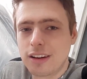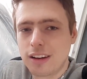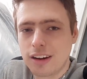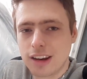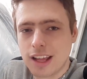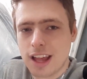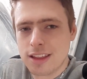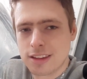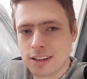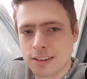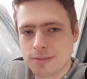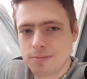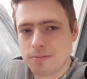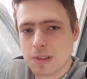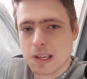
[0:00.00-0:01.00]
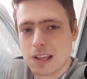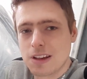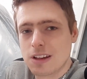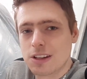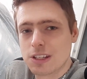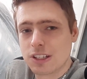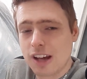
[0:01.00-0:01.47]
near the end.
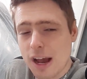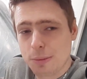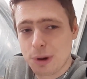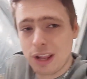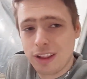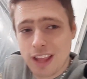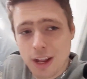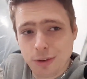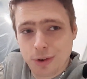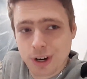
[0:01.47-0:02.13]
So I want to thank you